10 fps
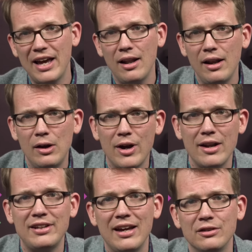Galileo
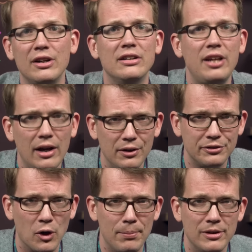got his hands on a
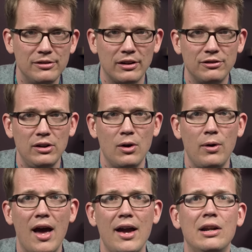telescope in sixteen oh
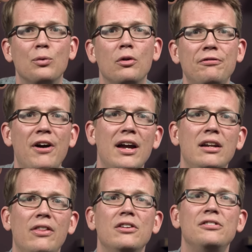nine and
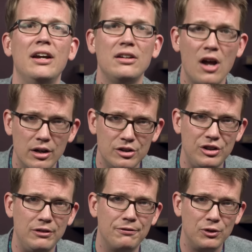refined this
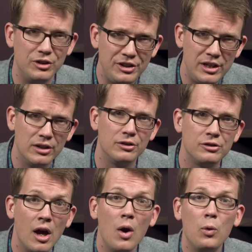technology for
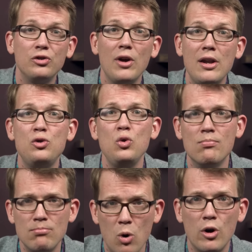years, which led to
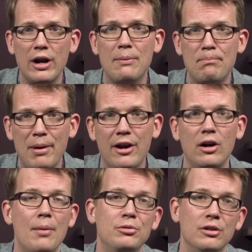more and
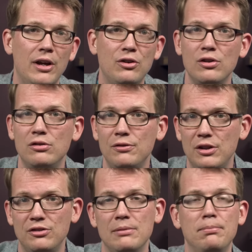better observations of
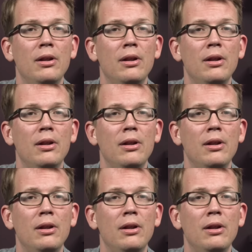distant